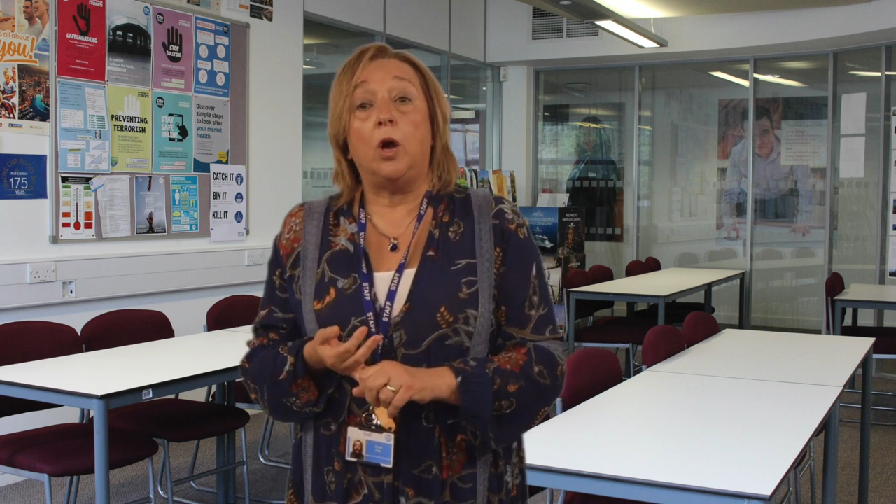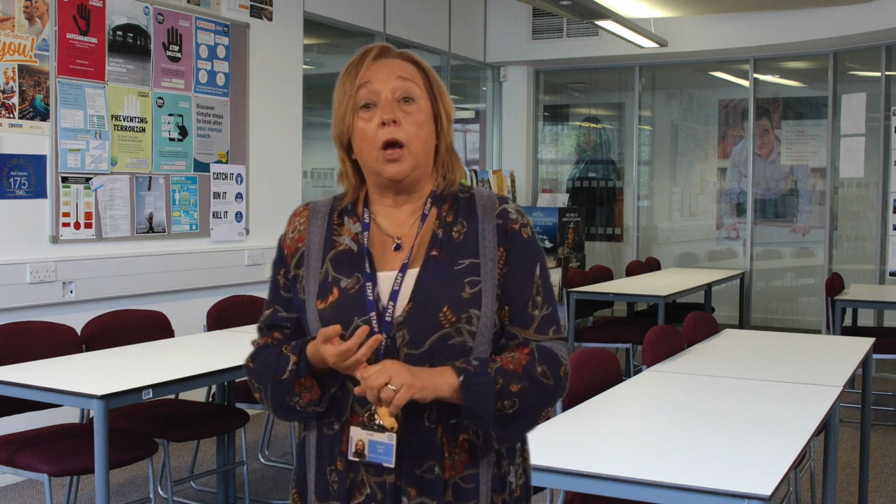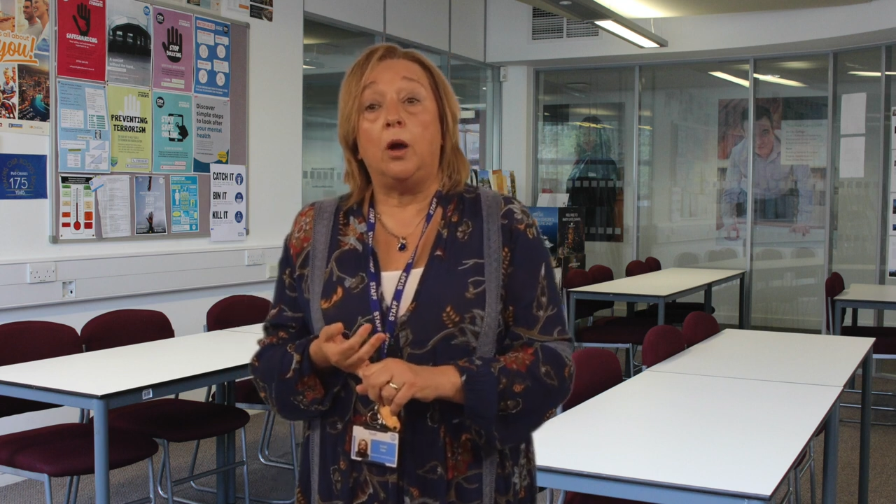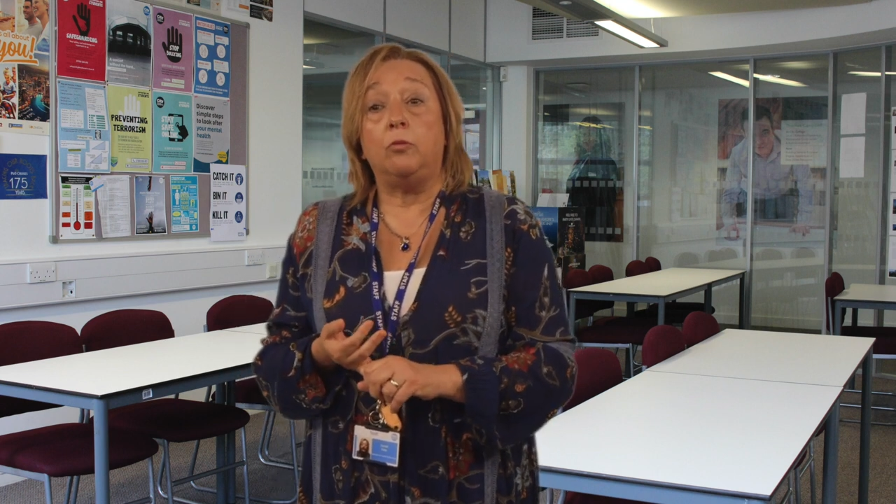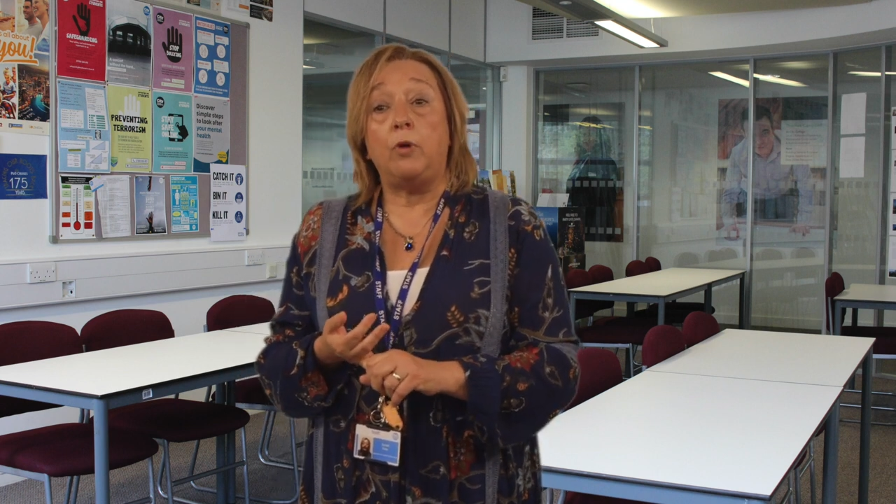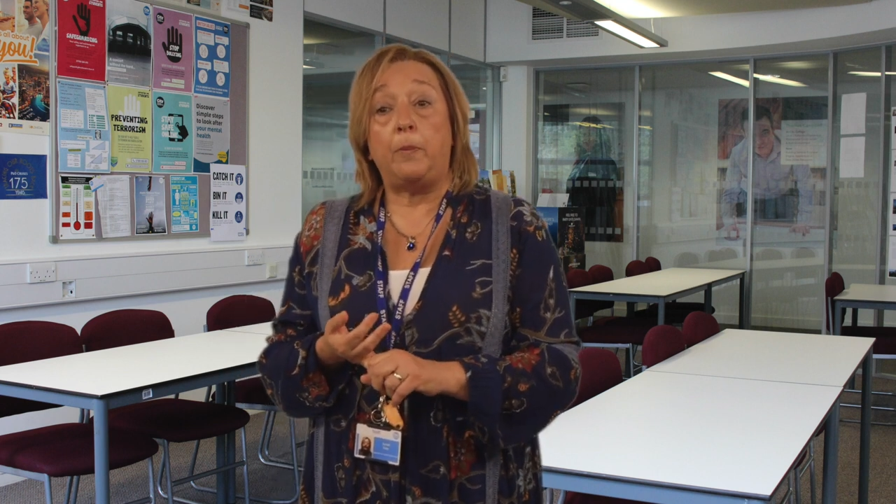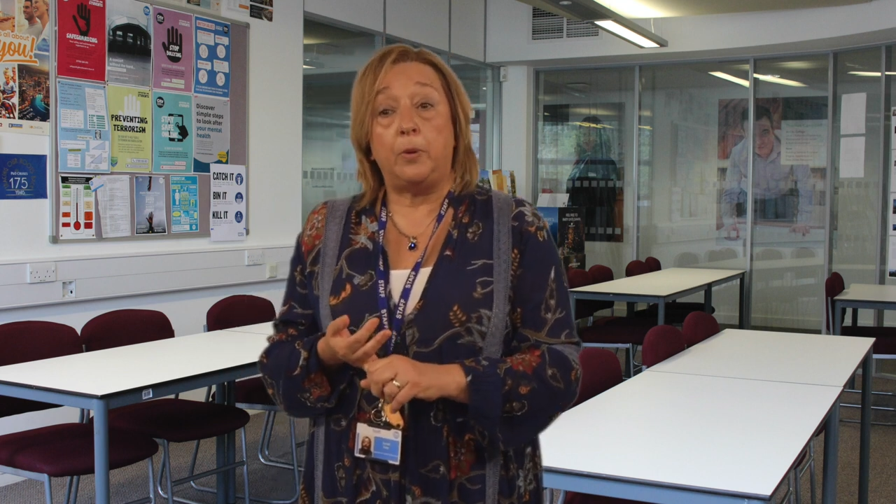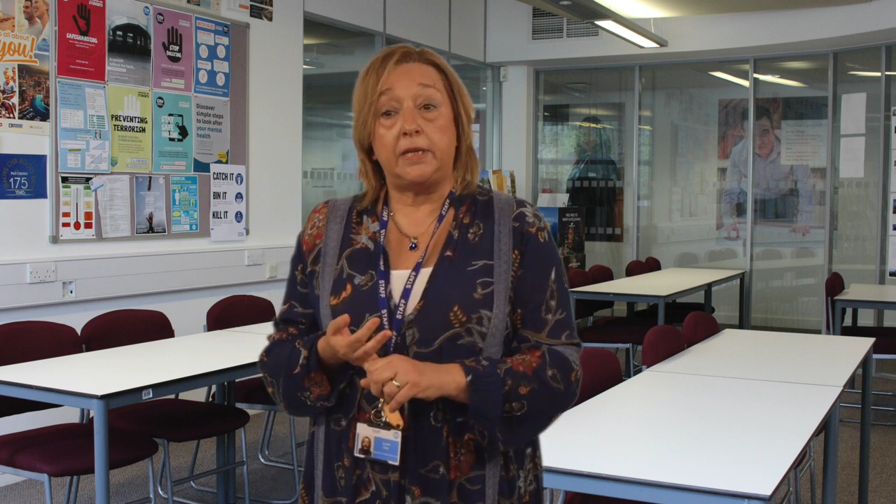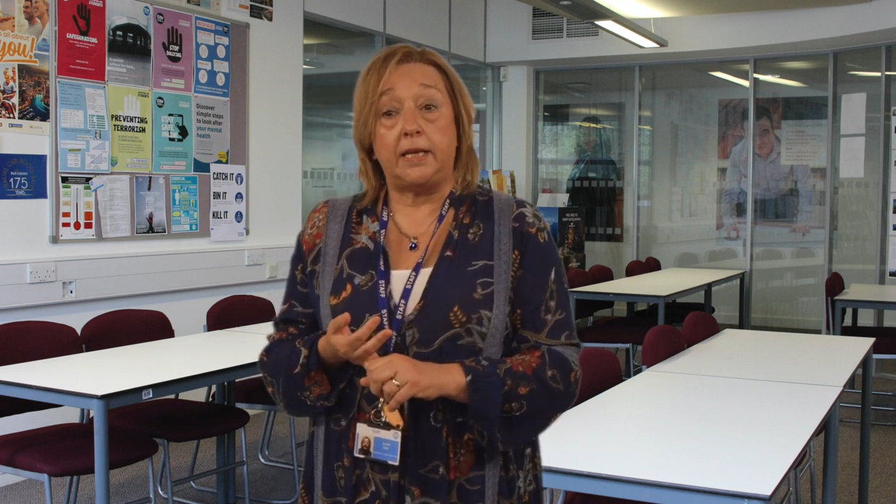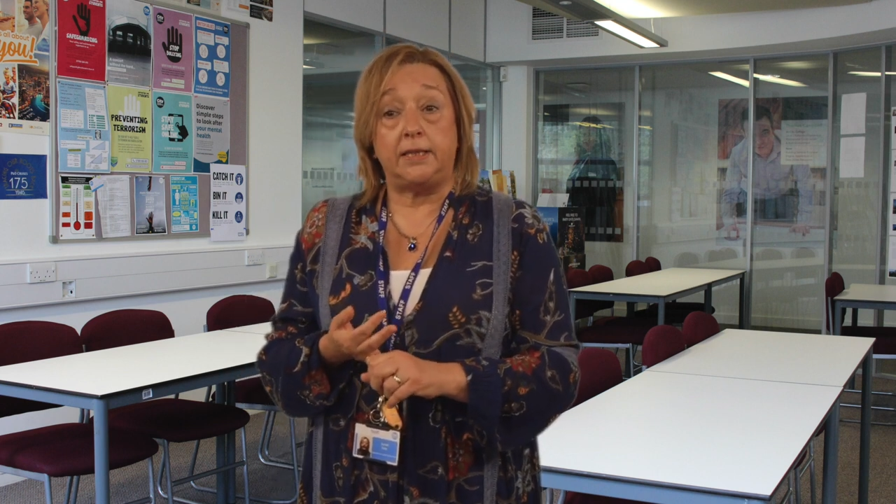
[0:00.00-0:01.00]

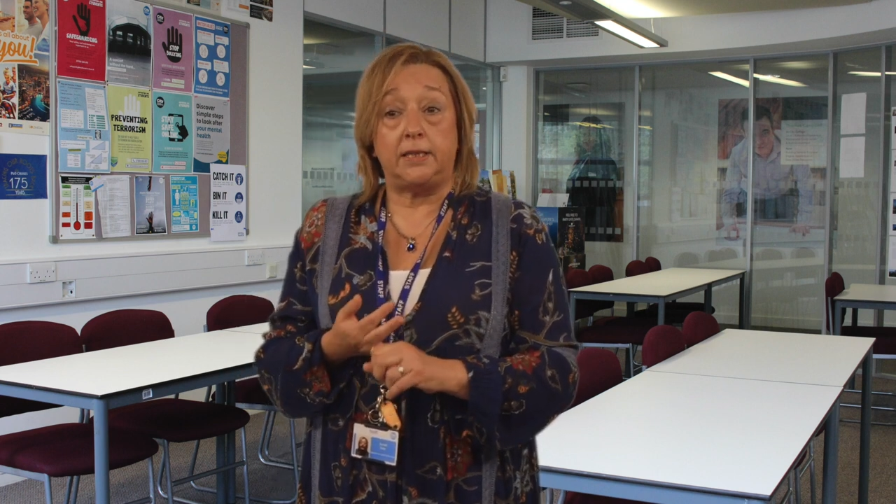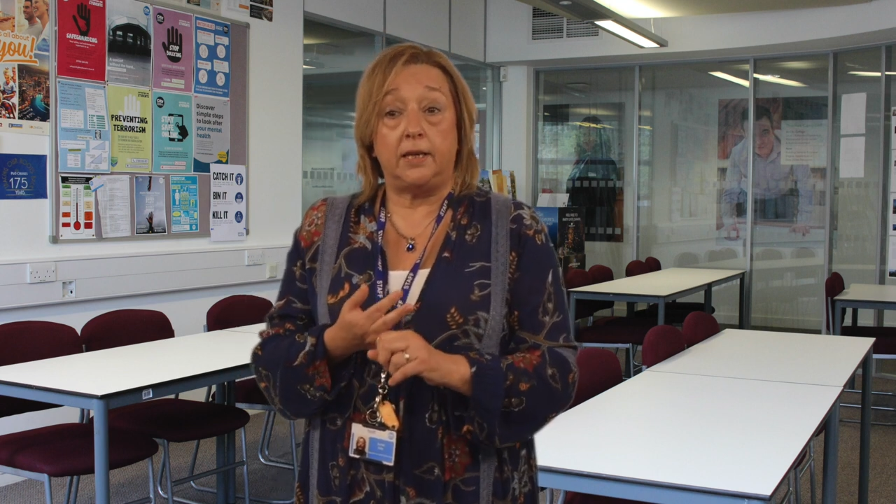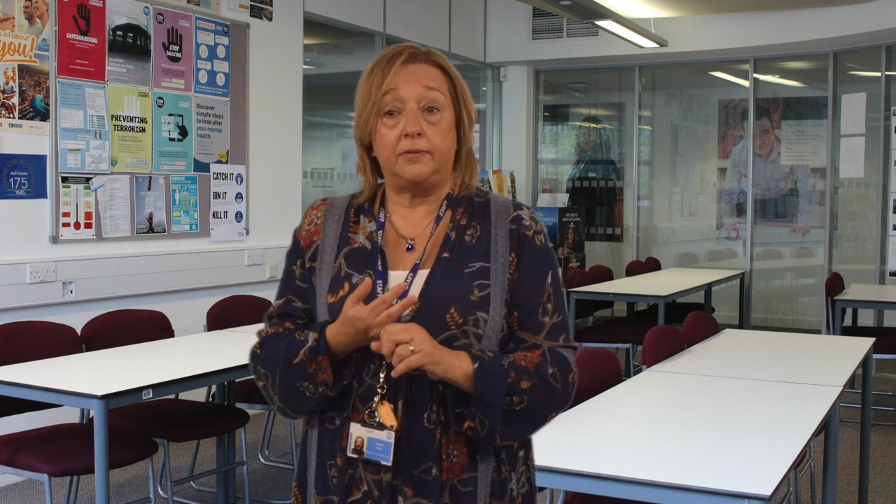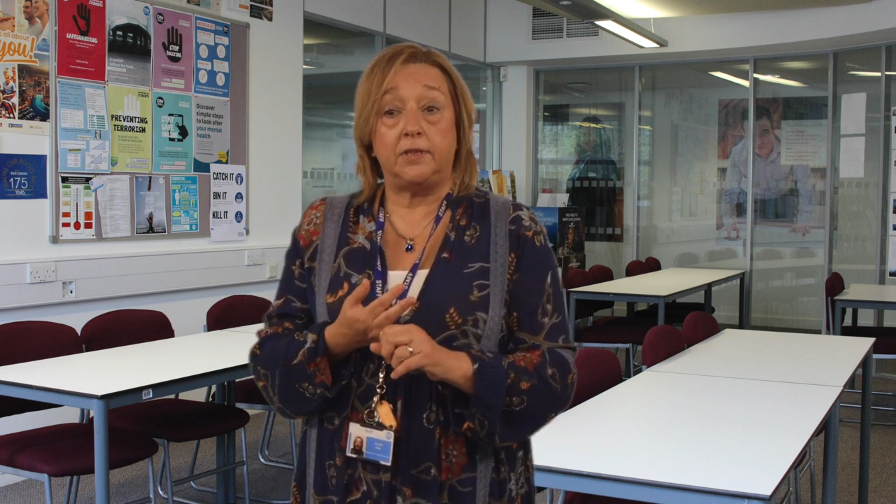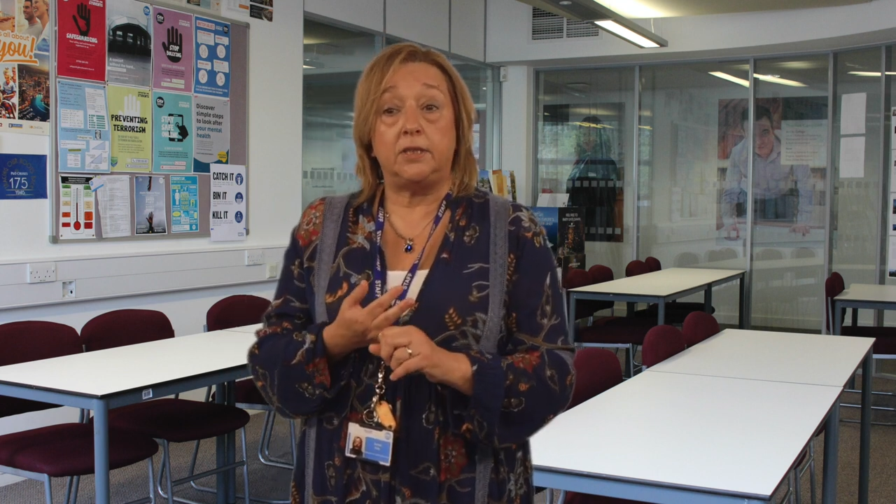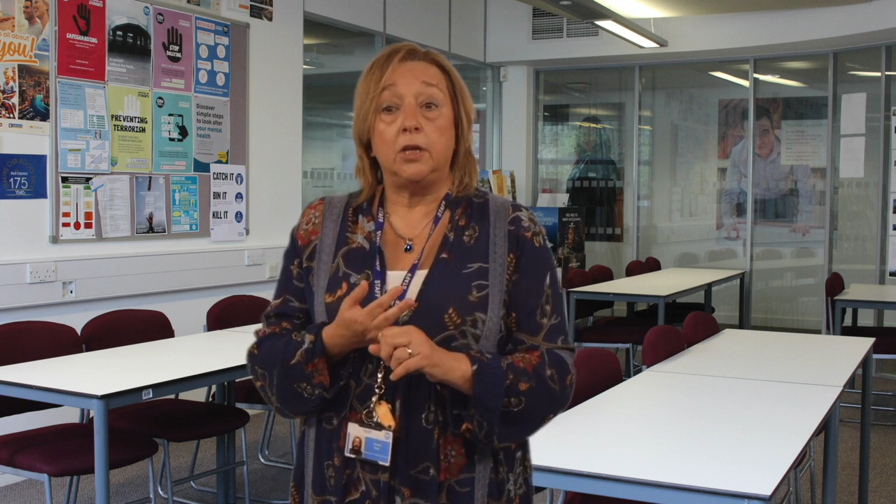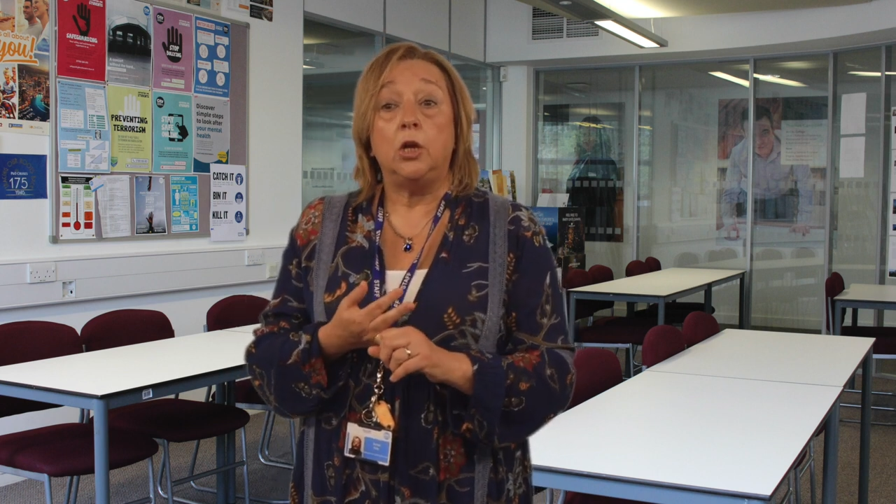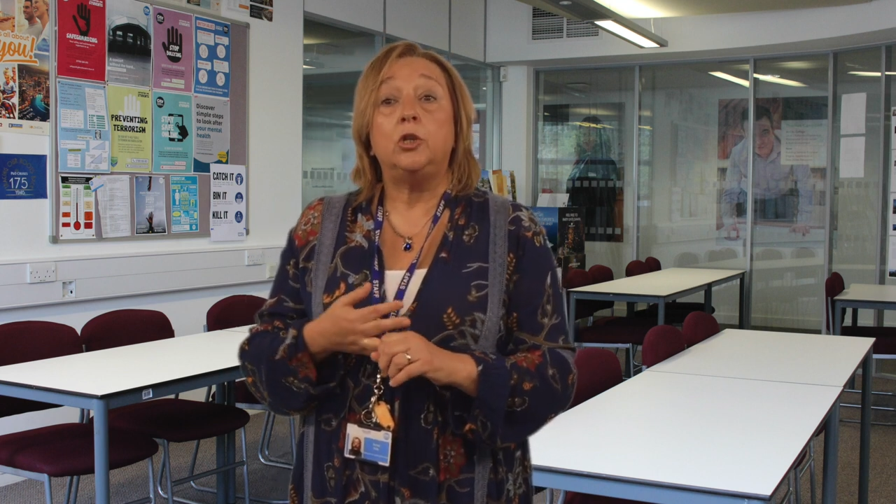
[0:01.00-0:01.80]
representatives